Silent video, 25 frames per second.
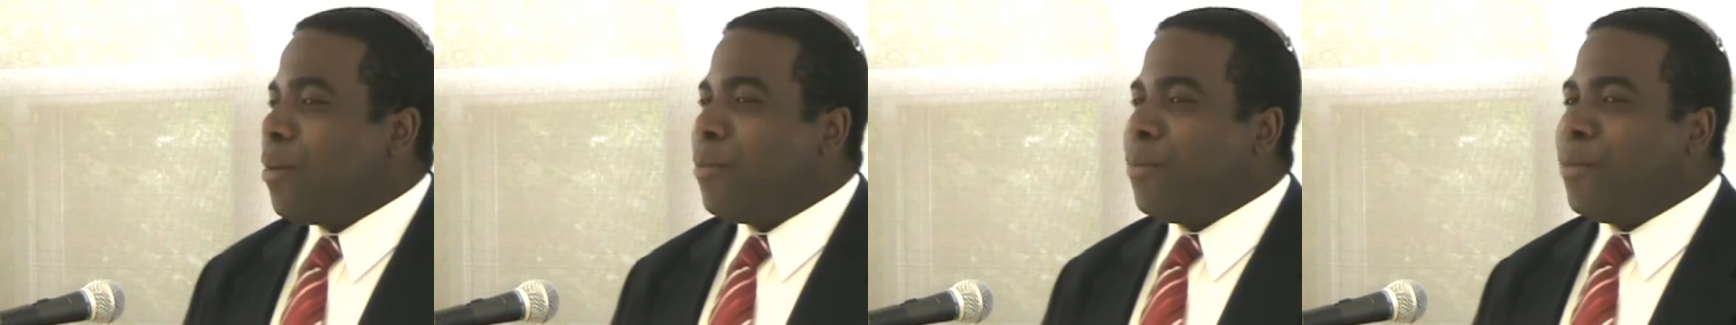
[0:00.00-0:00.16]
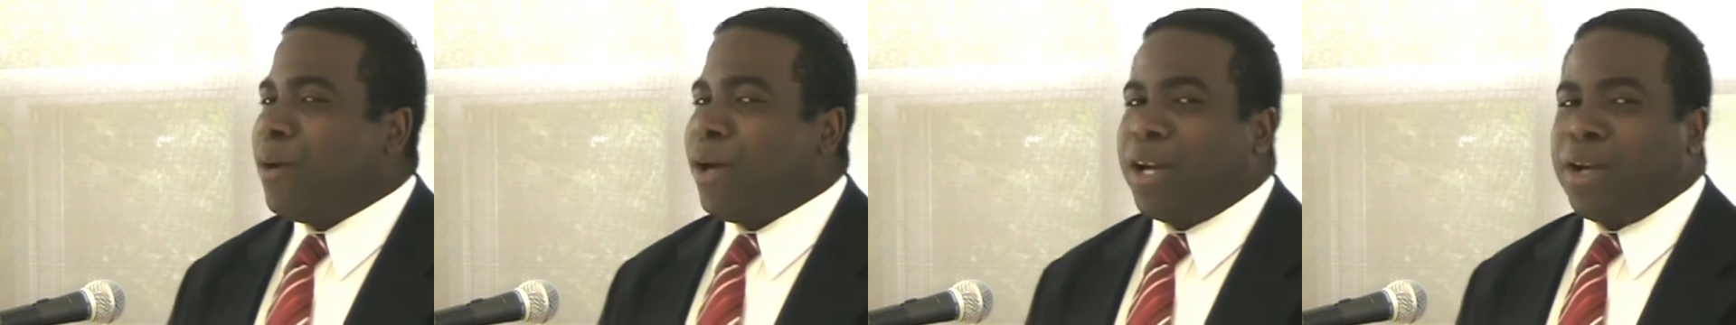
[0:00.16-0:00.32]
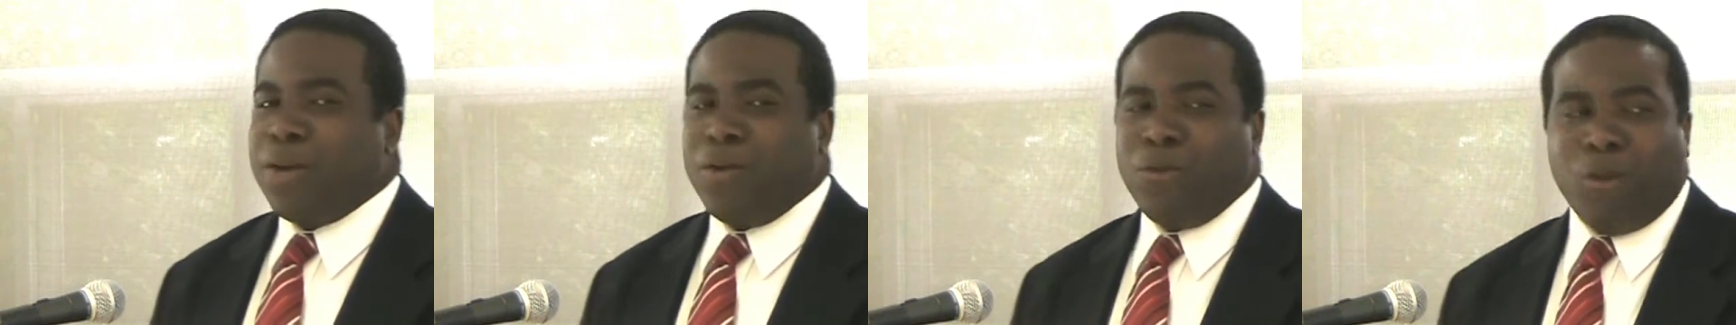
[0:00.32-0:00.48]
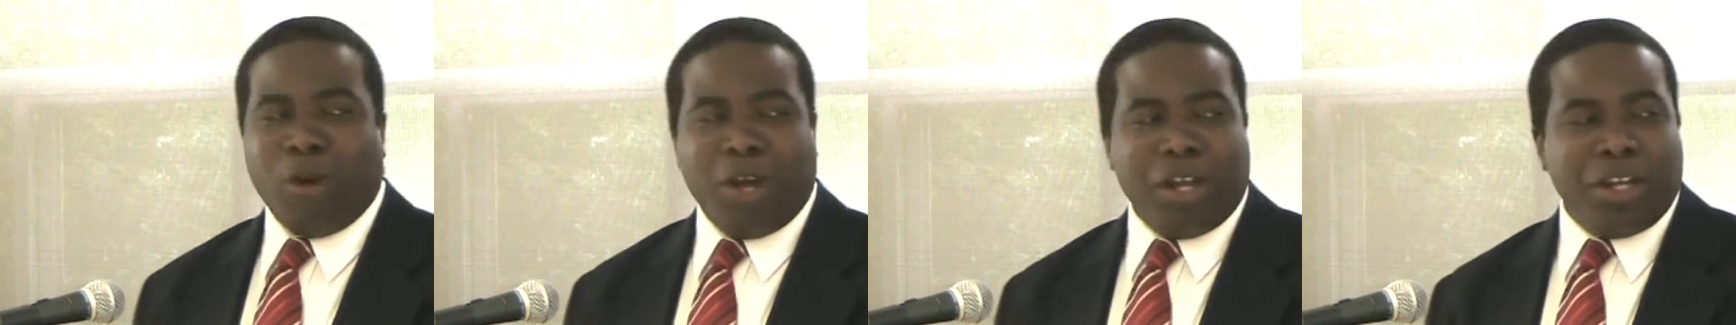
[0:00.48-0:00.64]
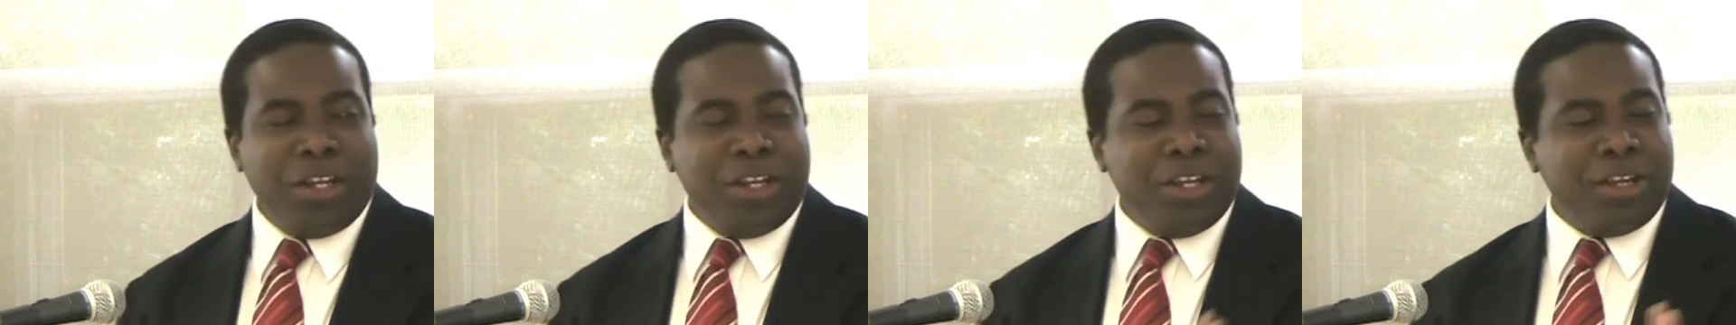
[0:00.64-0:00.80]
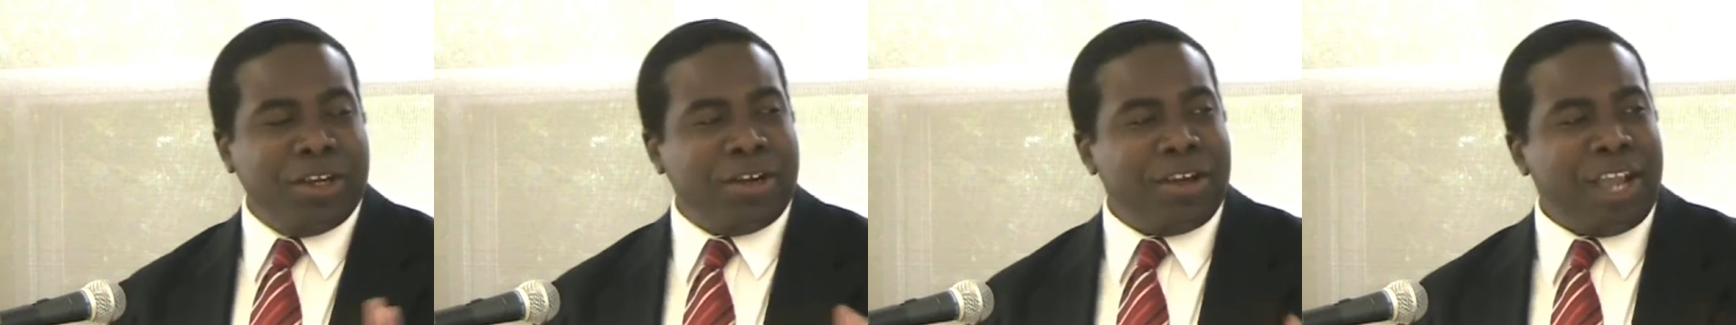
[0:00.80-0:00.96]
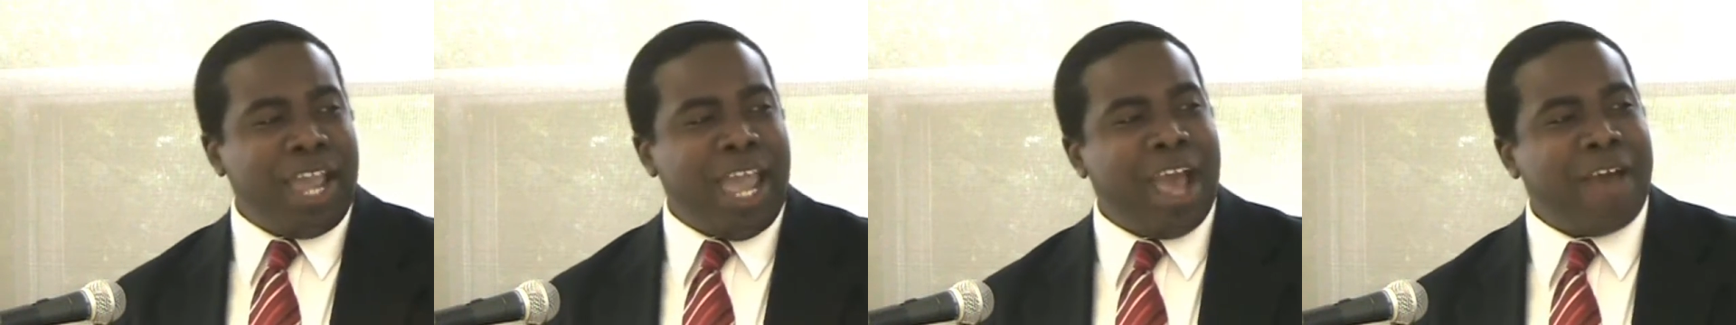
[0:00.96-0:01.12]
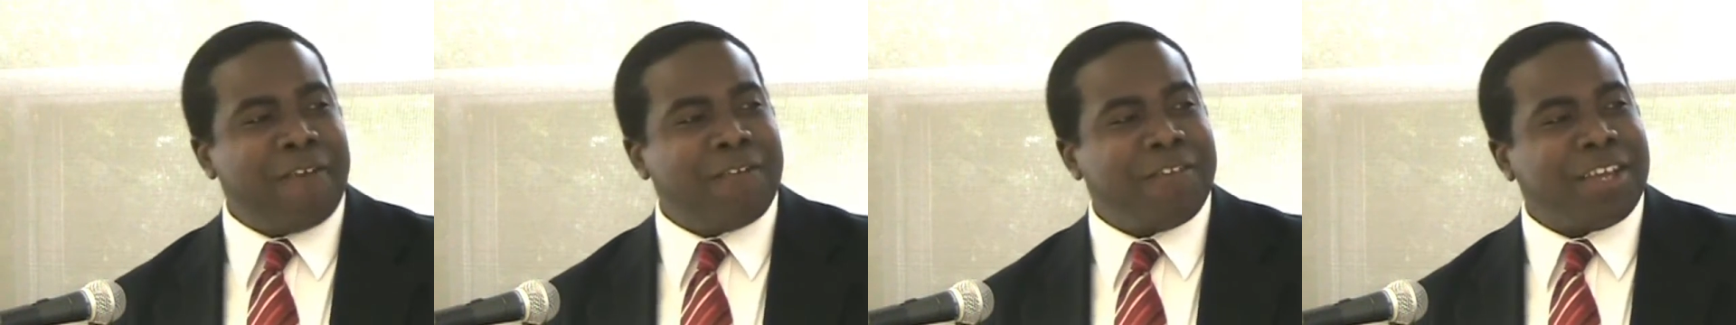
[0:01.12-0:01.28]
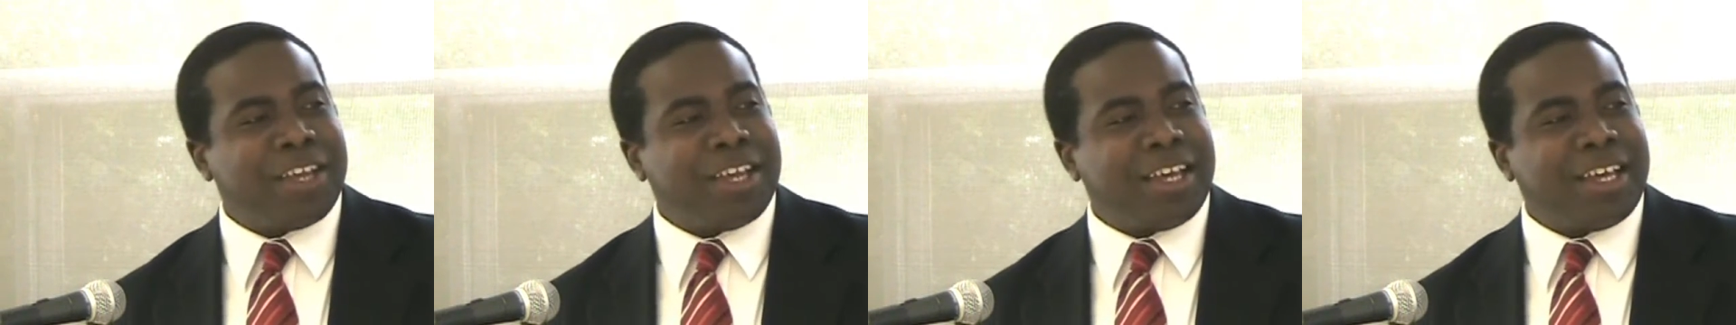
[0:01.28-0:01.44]
But in one year,
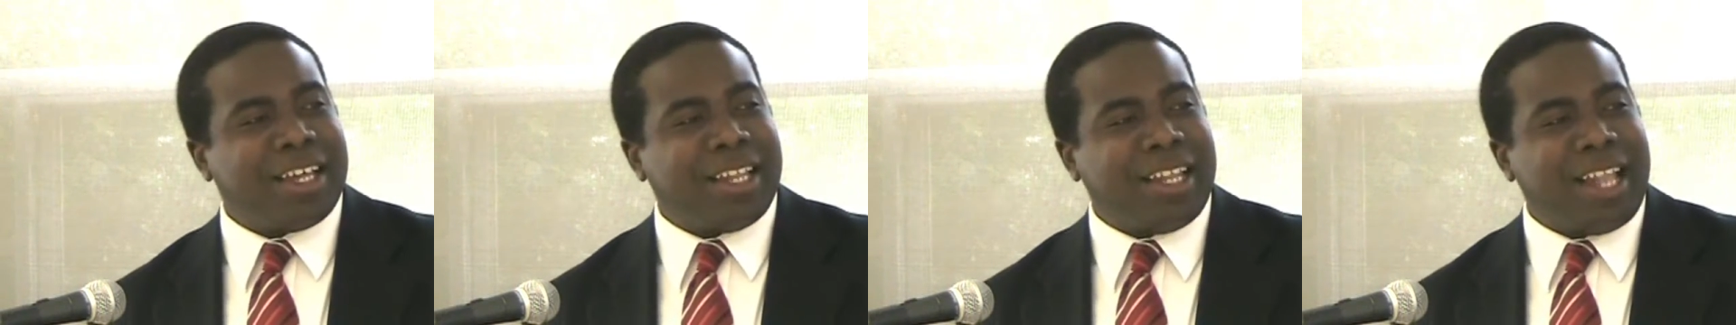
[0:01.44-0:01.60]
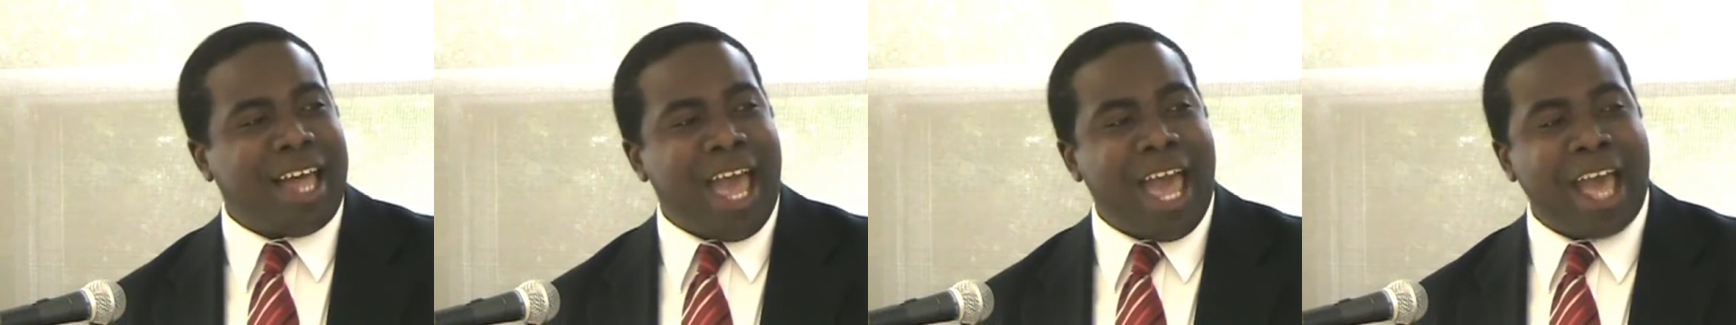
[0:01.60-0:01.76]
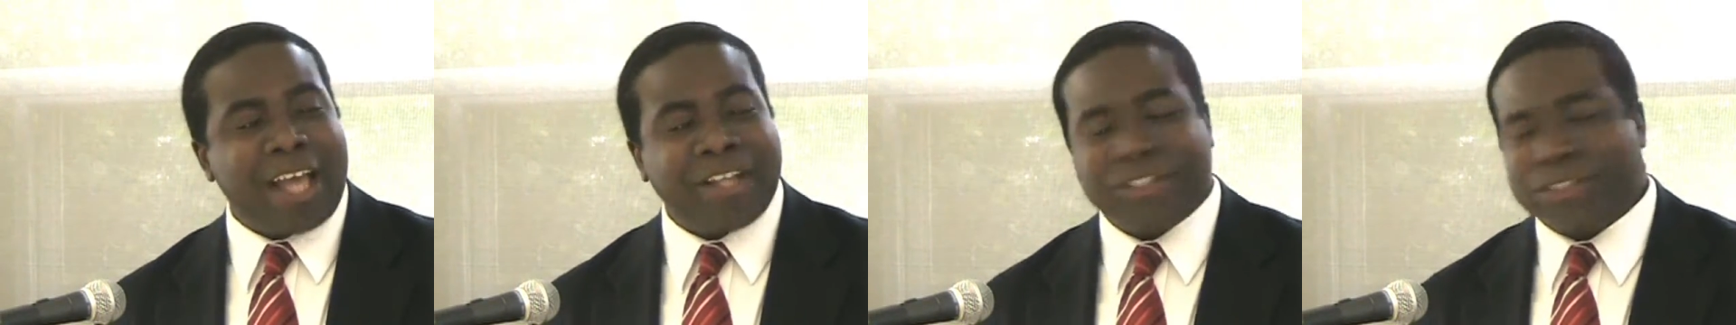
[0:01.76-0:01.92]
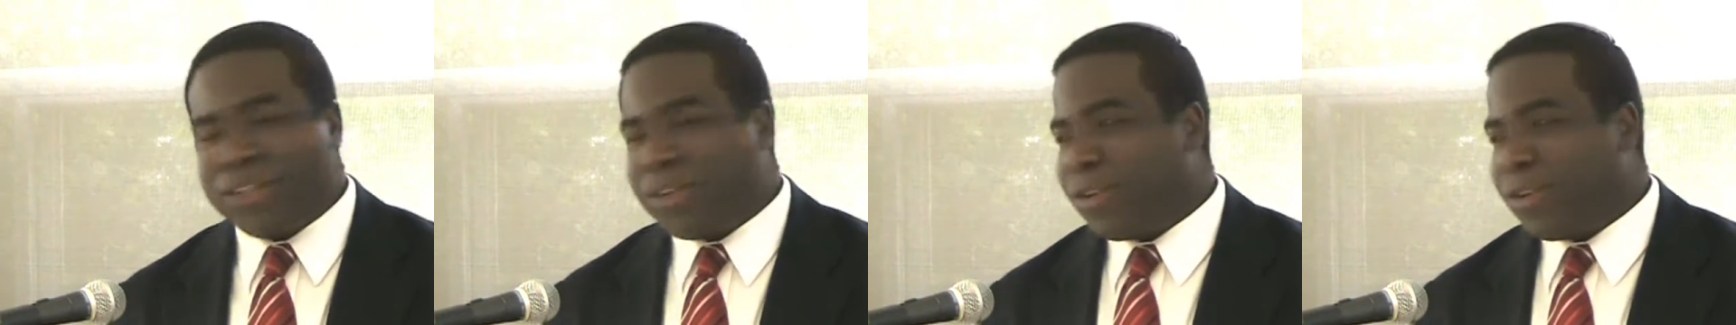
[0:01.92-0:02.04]
having a class